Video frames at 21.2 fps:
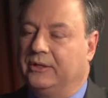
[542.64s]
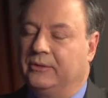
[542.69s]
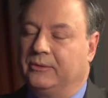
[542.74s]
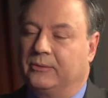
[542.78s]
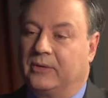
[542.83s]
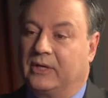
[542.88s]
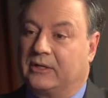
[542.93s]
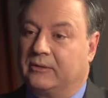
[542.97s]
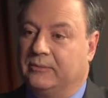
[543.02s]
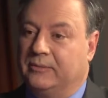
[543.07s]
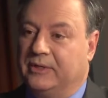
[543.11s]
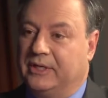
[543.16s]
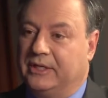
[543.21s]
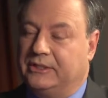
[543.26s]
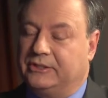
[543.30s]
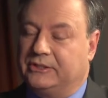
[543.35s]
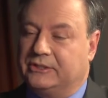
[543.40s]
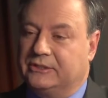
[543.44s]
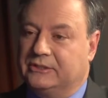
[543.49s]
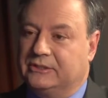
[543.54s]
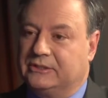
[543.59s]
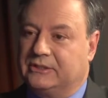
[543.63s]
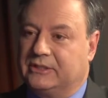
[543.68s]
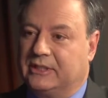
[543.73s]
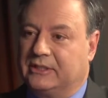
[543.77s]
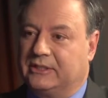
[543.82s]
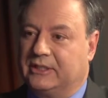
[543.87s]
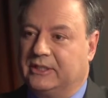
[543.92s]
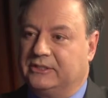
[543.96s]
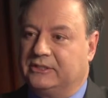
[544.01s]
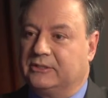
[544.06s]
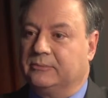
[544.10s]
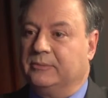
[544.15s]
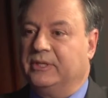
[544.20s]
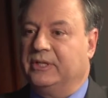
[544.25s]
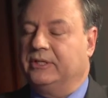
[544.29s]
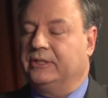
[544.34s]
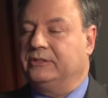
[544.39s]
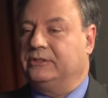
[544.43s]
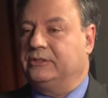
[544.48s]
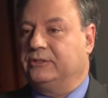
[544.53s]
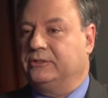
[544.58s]
of the recommendations that they
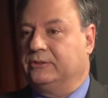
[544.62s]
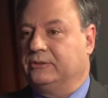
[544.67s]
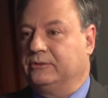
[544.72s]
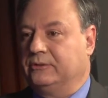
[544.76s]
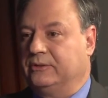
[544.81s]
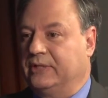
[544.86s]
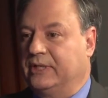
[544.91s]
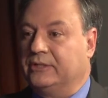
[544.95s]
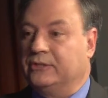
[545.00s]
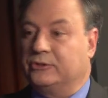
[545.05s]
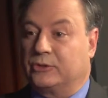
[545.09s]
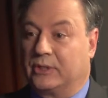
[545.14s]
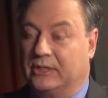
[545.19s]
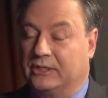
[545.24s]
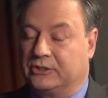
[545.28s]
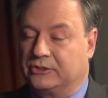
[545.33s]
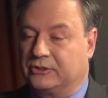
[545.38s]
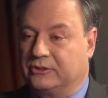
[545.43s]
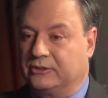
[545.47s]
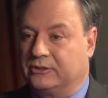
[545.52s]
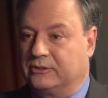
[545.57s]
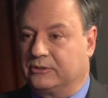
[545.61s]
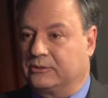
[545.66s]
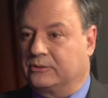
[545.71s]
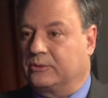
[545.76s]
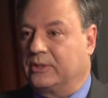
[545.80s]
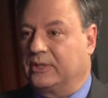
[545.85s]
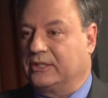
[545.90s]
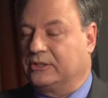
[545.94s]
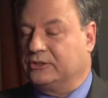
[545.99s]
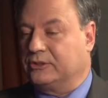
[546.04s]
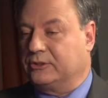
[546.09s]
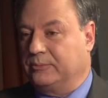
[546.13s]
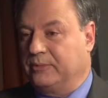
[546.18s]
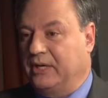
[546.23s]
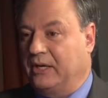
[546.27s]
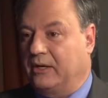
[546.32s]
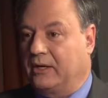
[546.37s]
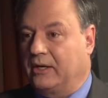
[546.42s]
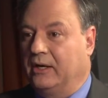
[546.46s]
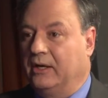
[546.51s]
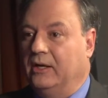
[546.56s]
submitted to then Treasurer Greg
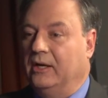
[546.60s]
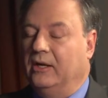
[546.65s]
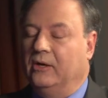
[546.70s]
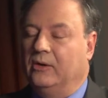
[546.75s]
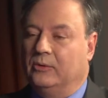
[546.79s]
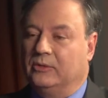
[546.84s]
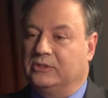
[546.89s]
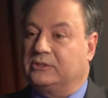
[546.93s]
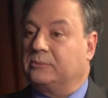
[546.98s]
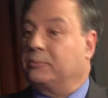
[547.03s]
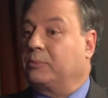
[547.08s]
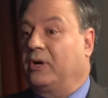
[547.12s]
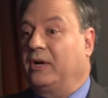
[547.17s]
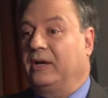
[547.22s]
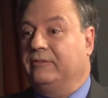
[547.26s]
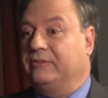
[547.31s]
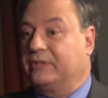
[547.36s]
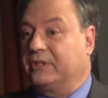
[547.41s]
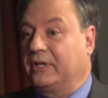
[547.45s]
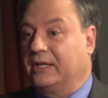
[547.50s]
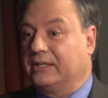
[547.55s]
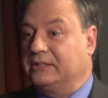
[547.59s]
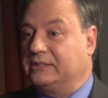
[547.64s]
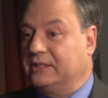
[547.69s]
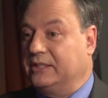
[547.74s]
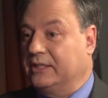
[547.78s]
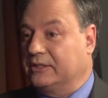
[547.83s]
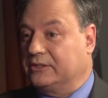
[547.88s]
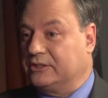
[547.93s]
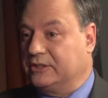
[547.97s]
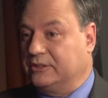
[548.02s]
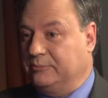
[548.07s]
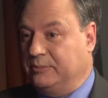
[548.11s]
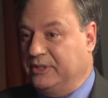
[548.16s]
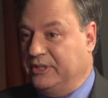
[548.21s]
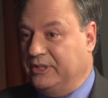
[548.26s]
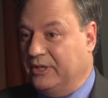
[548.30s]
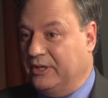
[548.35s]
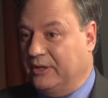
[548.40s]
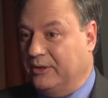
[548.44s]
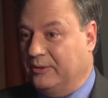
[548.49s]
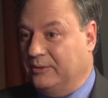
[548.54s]
Sorbara was to privatize the
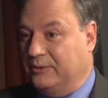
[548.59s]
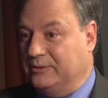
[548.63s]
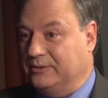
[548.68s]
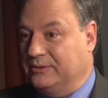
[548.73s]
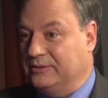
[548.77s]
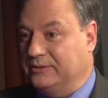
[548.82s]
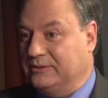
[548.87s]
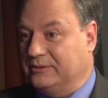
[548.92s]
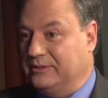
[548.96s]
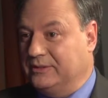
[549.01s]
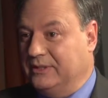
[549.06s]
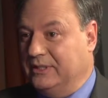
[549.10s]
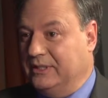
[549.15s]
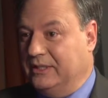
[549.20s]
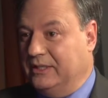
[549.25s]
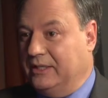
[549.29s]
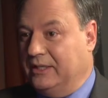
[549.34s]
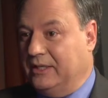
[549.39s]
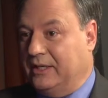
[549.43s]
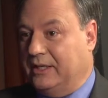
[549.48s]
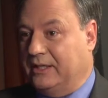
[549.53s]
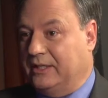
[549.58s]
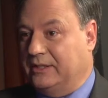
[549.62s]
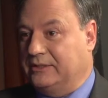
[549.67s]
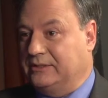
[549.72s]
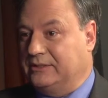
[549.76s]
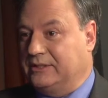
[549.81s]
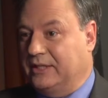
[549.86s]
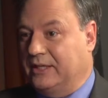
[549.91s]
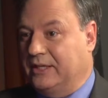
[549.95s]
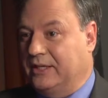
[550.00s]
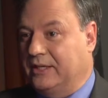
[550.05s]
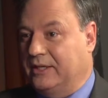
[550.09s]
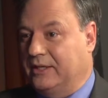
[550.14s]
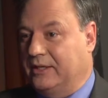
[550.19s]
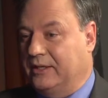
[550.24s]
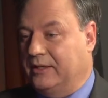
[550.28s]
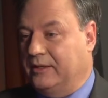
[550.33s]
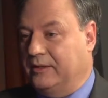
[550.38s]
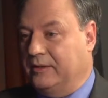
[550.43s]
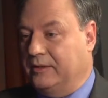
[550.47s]
LCBO. And uh,